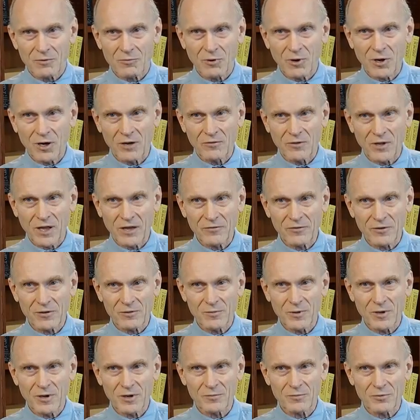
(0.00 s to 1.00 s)
Quality of life has
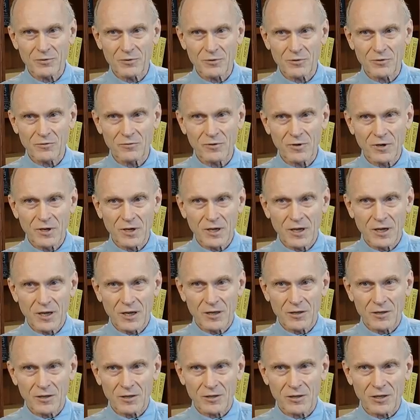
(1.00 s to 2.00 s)
been improved.
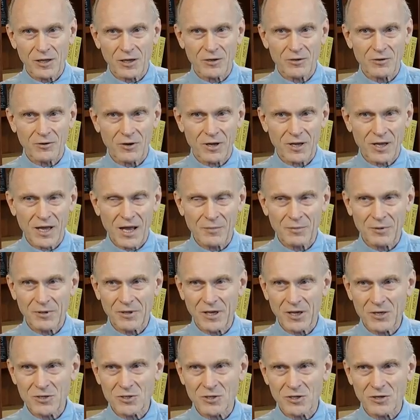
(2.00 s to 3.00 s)
The secondary
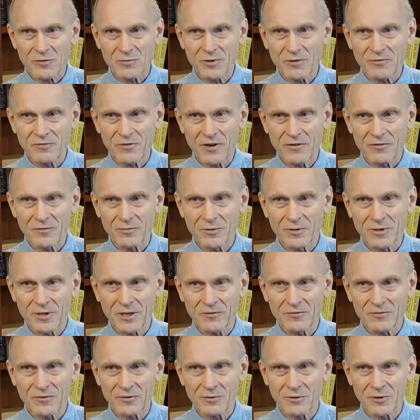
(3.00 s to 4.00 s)
complications have been favorably
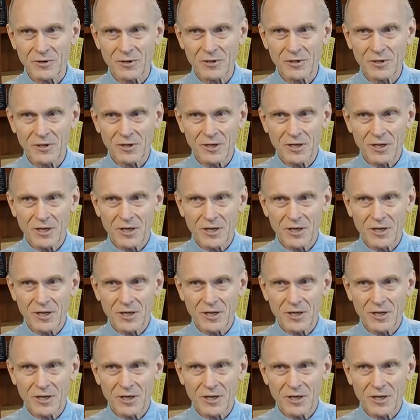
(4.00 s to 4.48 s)
influenced.